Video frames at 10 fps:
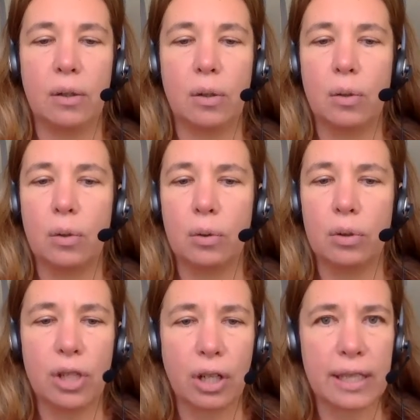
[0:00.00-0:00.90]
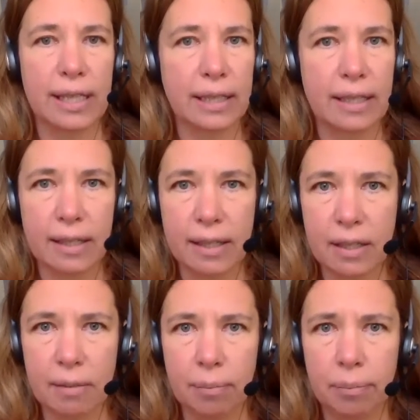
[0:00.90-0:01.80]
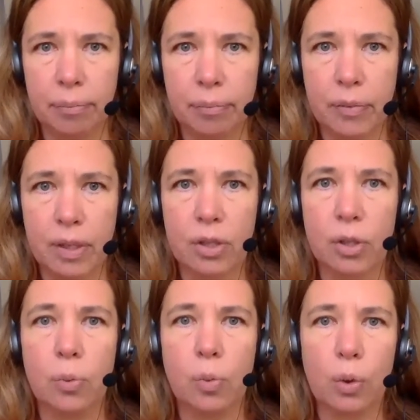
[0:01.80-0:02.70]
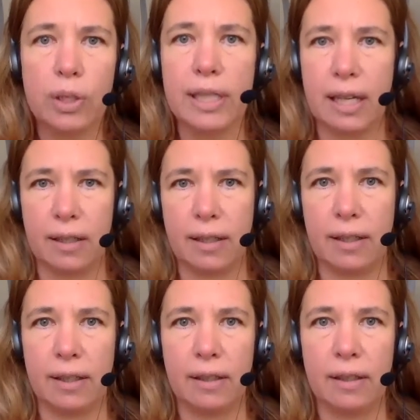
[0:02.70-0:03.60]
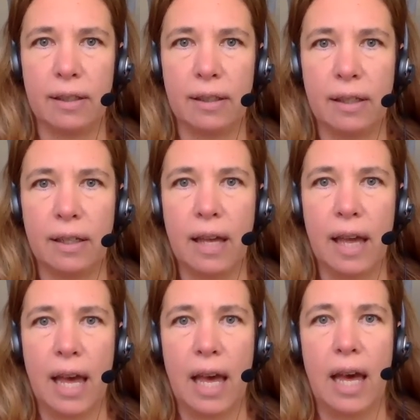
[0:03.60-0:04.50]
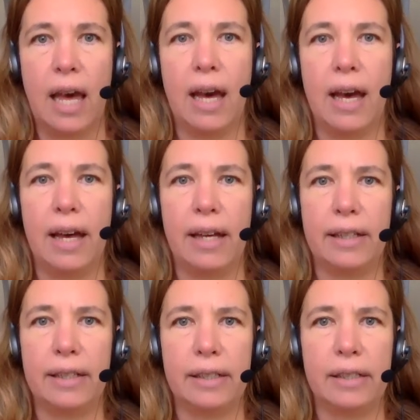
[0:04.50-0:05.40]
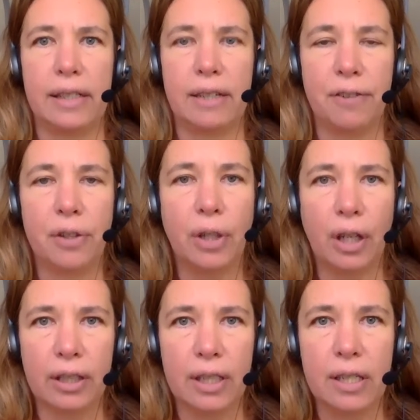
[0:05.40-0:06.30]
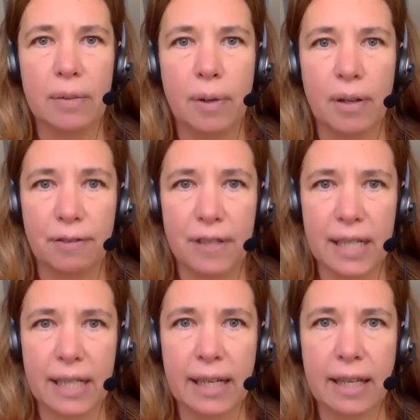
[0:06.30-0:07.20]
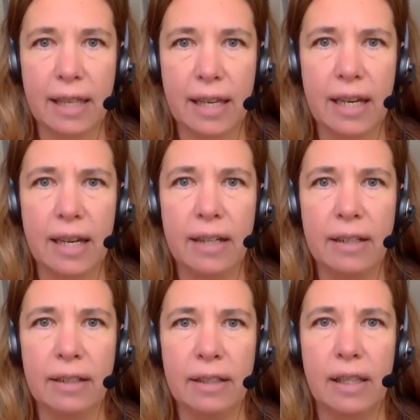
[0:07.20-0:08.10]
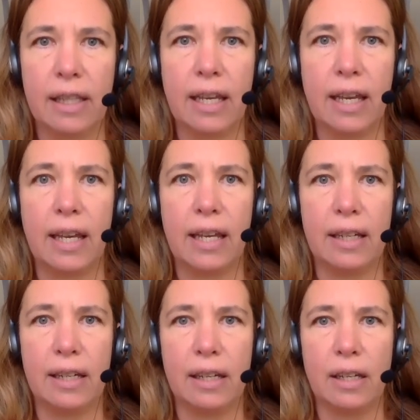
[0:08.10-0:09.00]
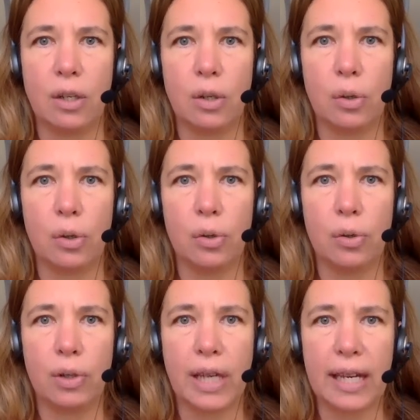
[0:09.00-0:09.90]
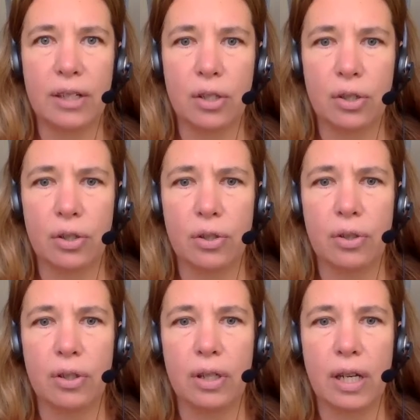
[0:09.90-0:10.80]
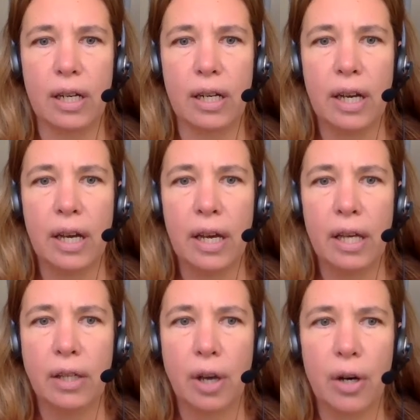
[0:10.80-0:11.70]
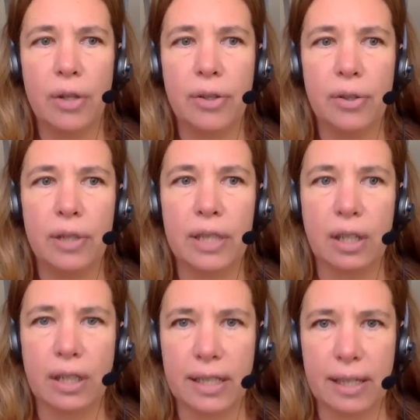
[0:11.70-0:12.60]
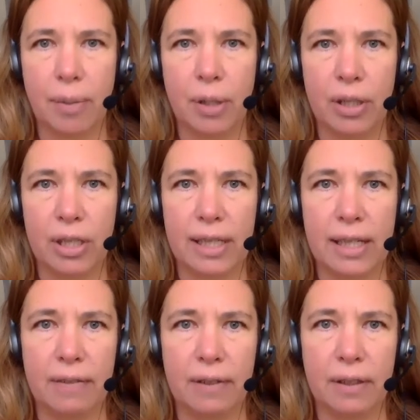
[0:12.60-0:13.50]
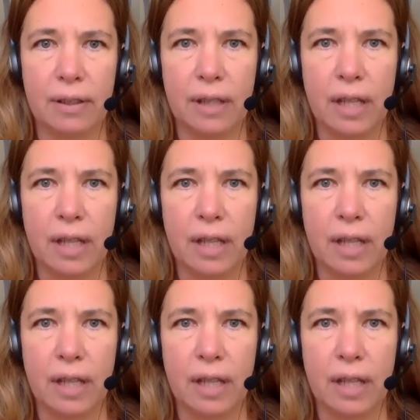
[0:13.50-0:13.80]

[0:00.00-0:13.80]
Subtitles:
or toxic system towards health. And if you're not physically there, then you get to go through it on a subconscious level.